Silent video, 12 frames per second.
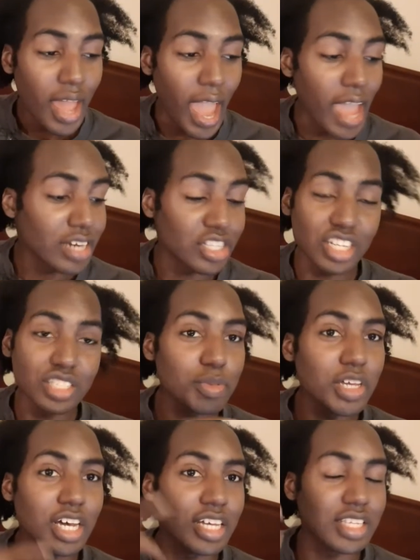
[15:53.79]
And just
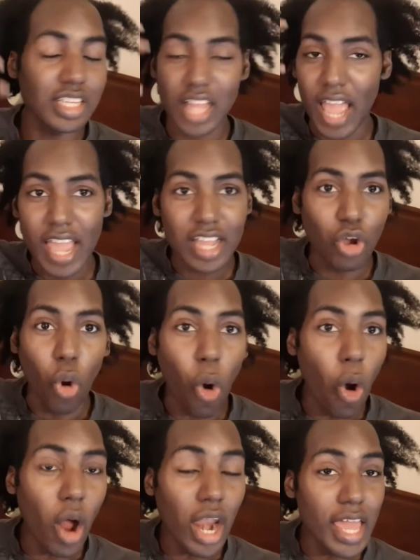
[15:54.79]
because it ain't
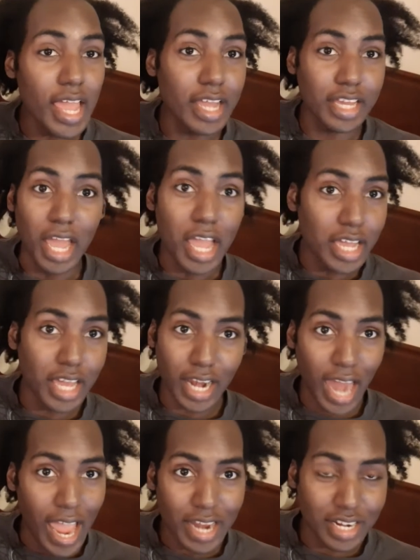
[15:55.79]
coily and kinky
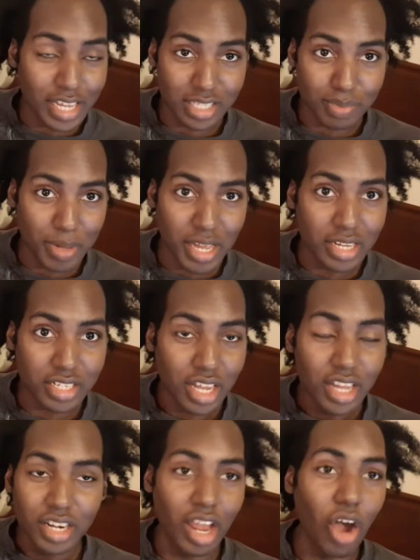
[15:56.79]
like this, bitch,
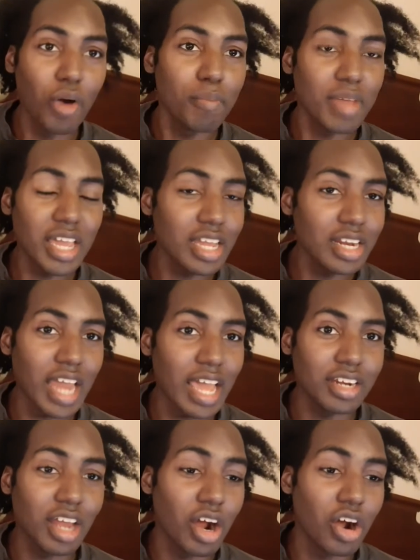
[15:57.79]
don't mean
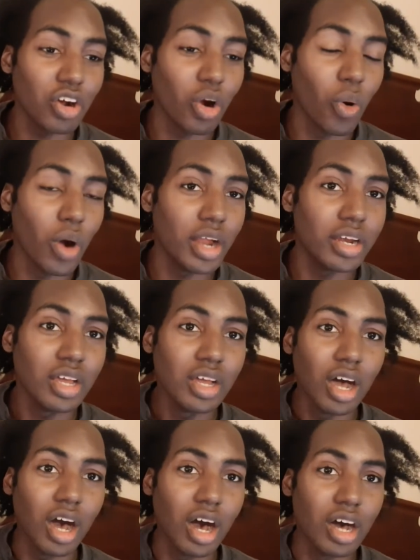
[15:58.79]
that darn
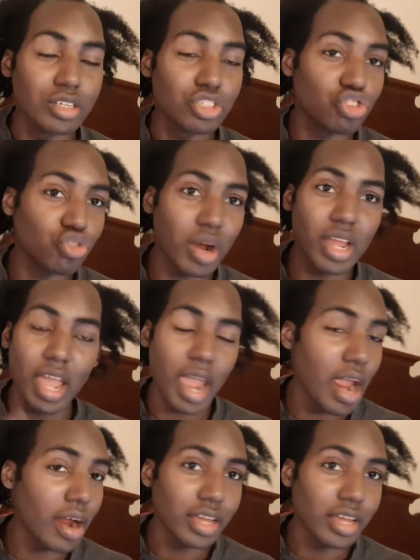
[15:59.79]
on straight hair